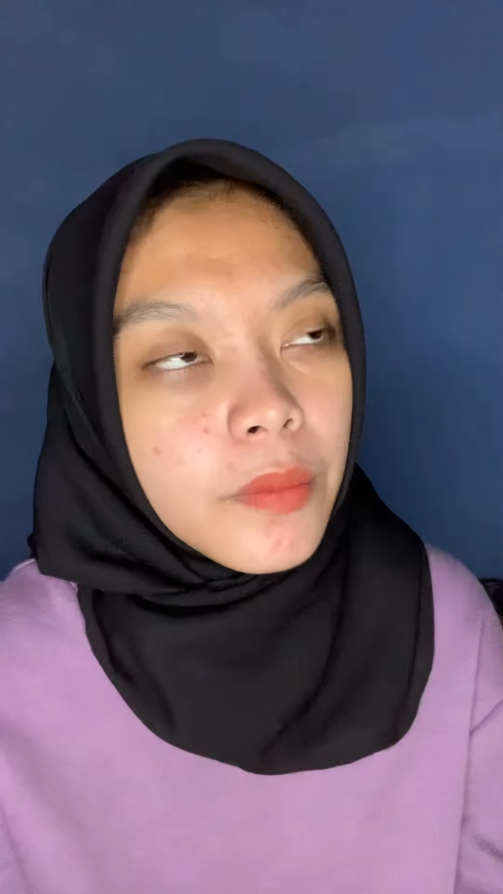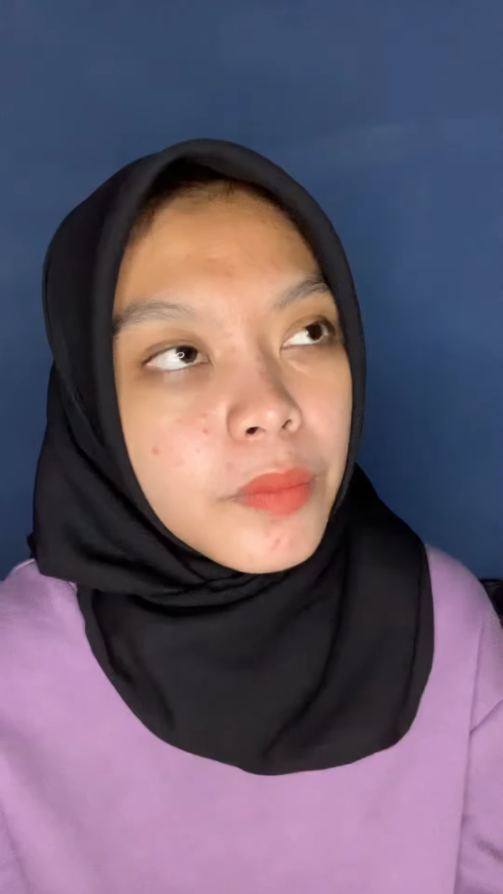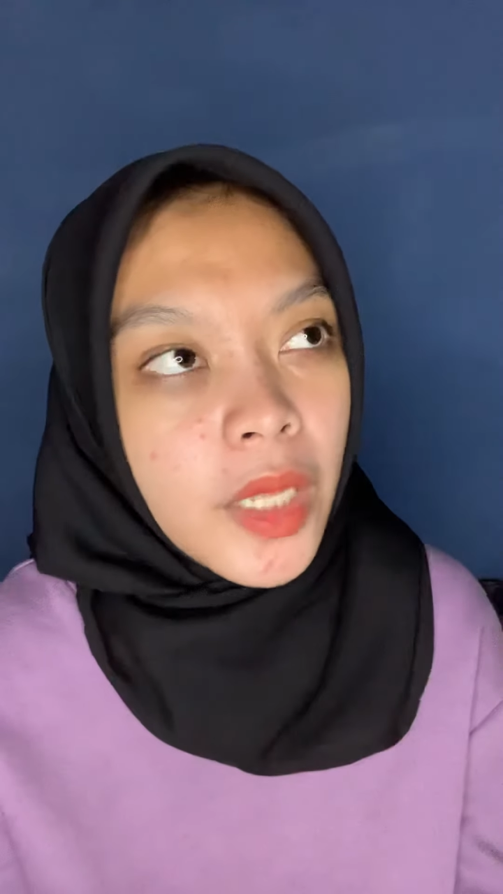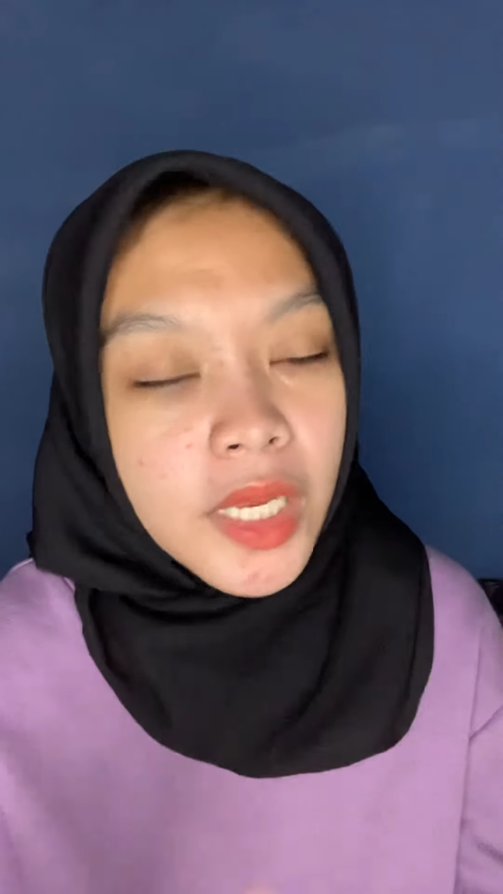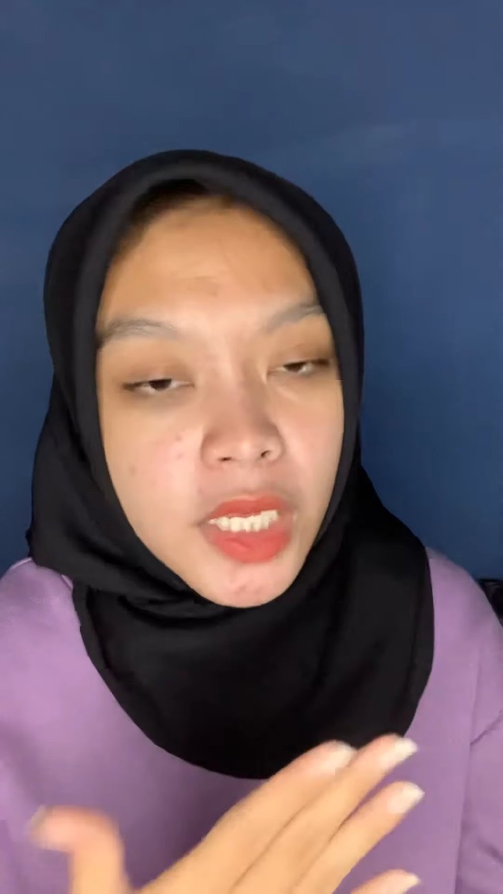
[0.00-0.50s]

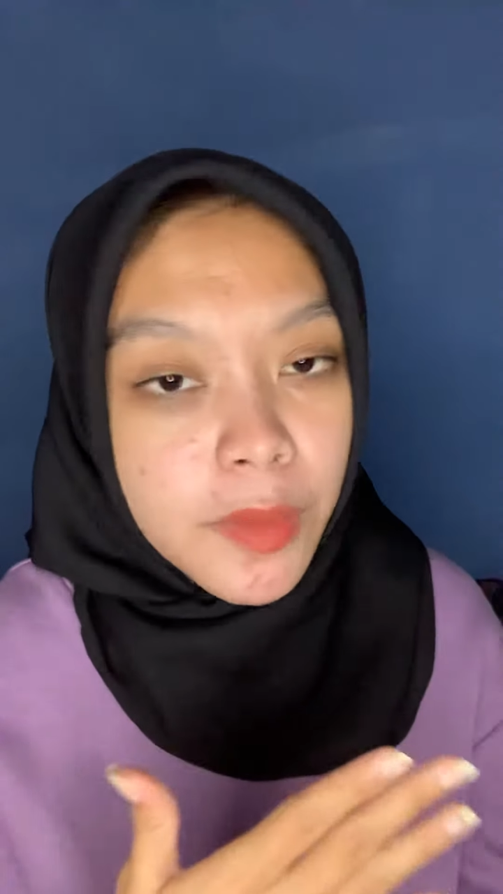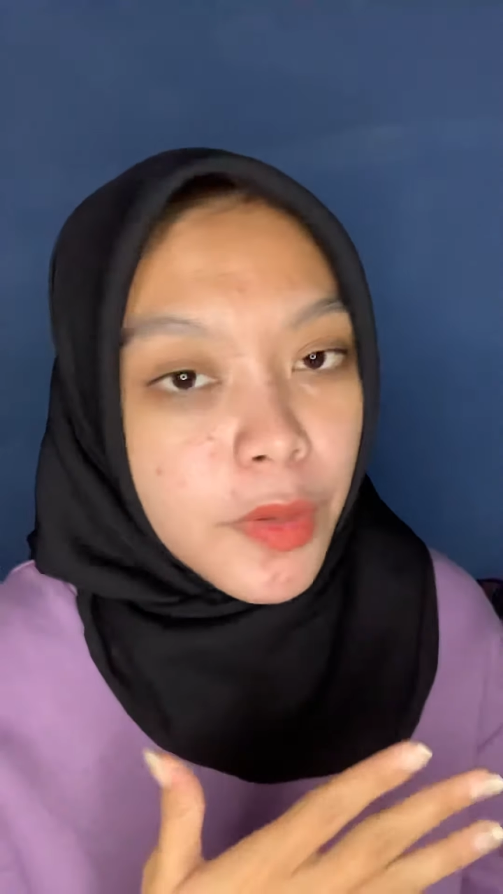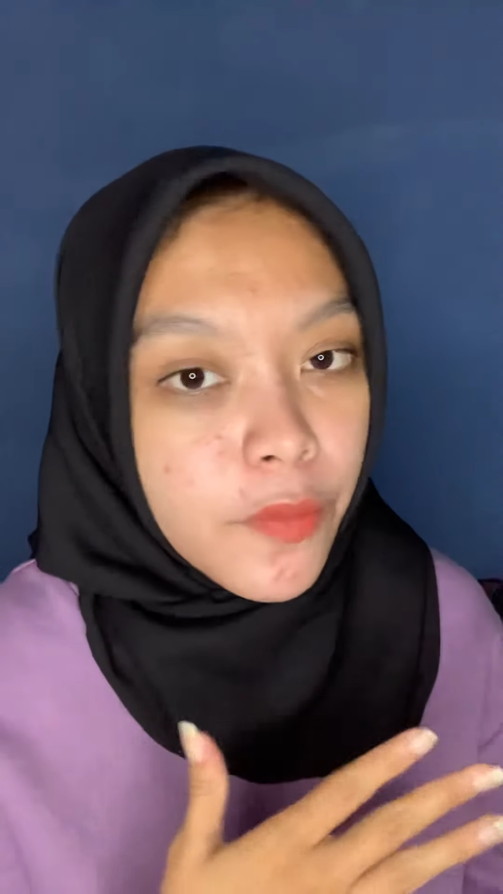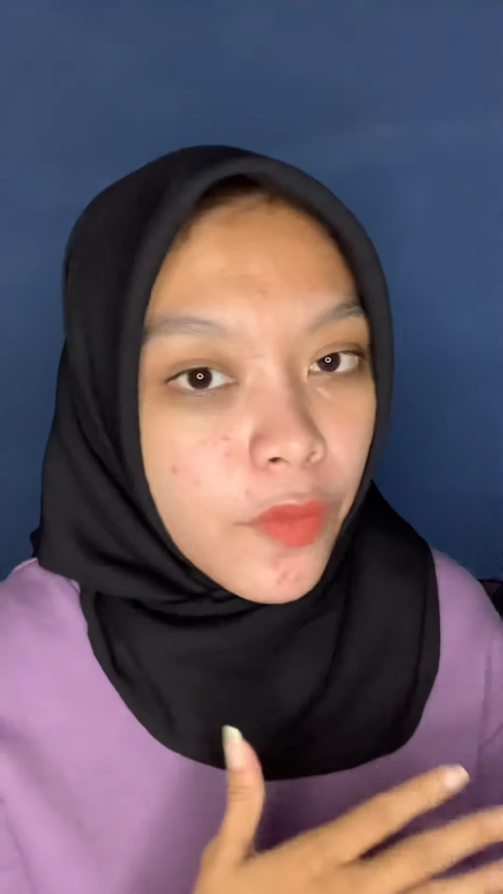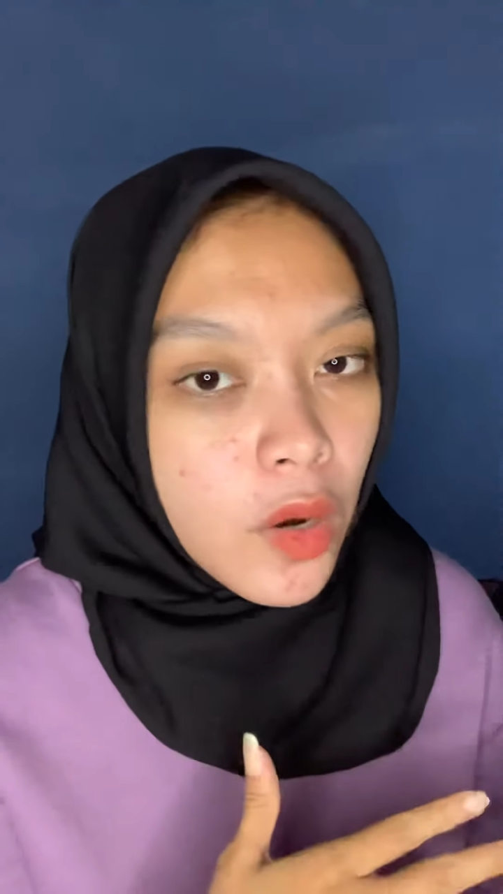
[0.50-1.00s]
planning
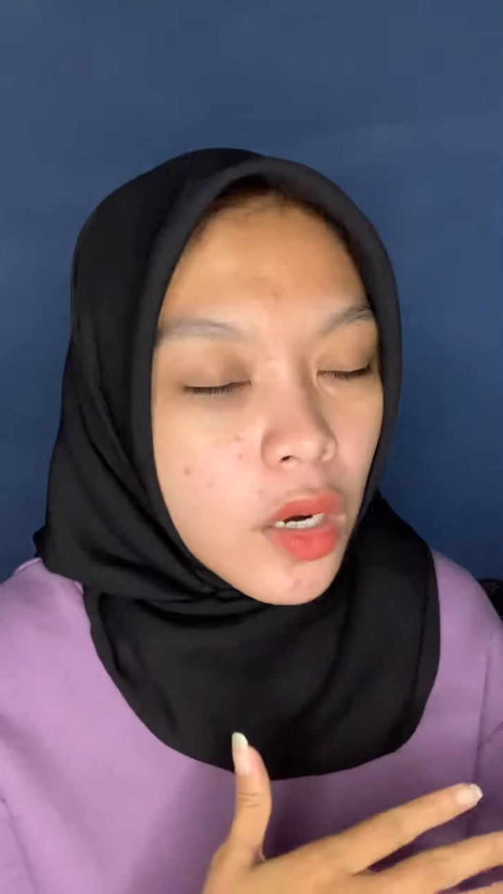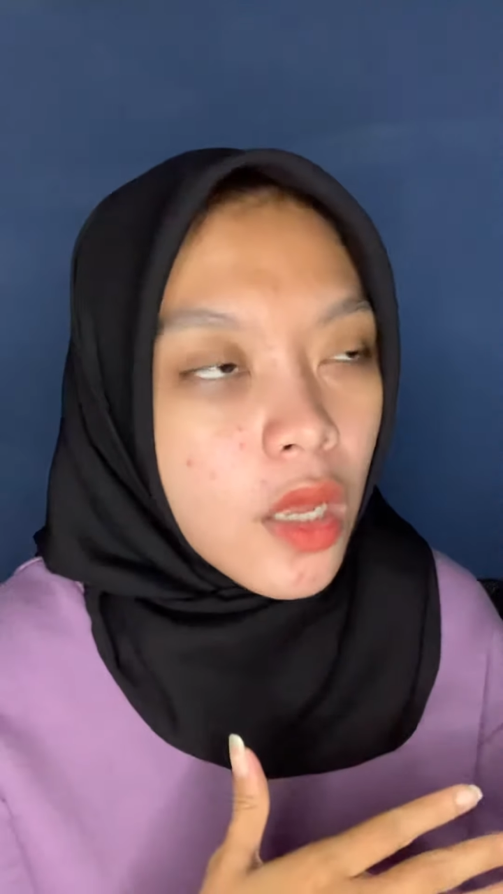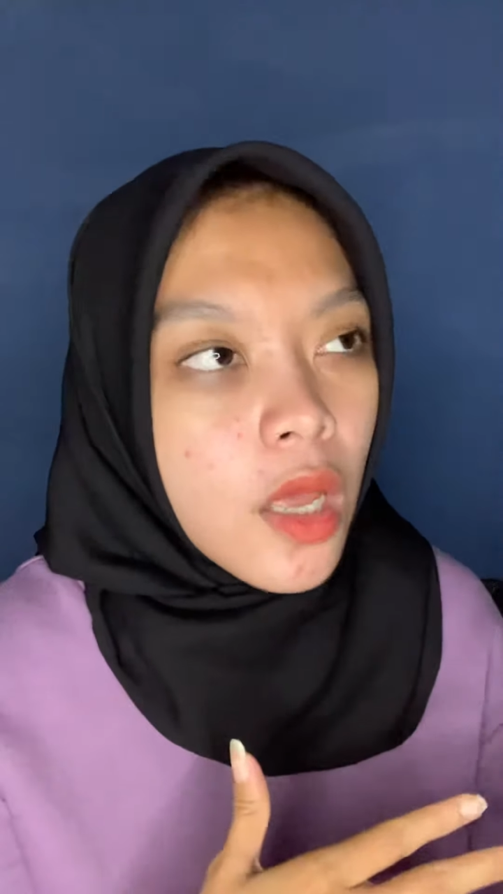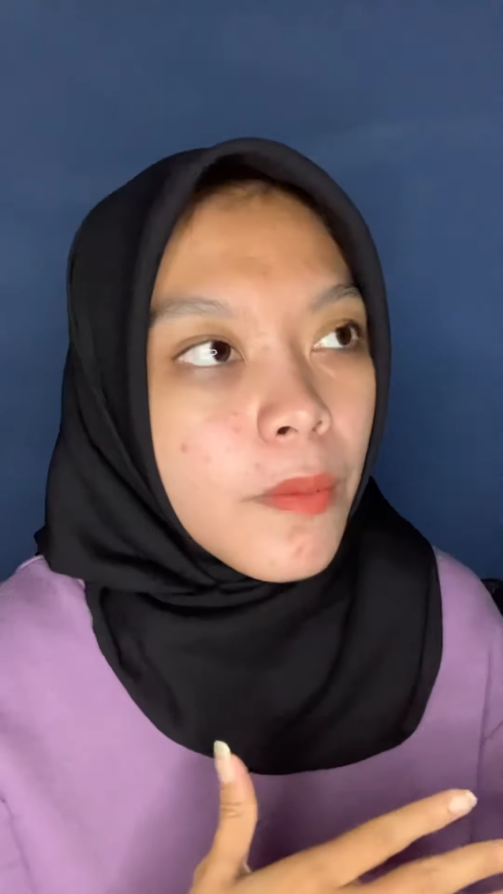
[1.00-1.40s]
before,